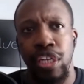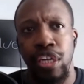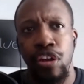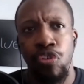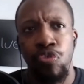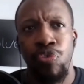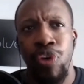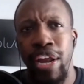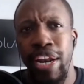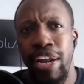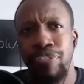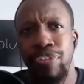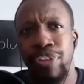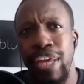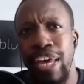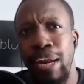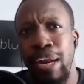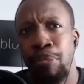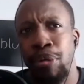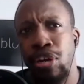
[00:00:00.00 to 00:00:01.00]
Right after
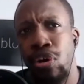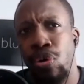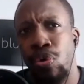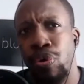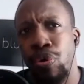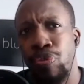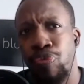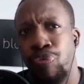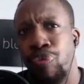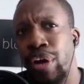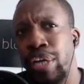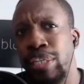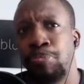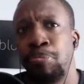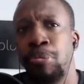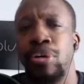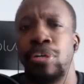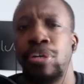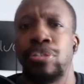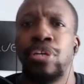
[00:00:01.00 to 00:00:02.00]
that, I'm going to go with
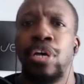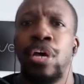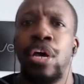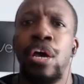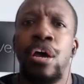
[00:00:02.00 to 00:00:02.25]
FreshBooks.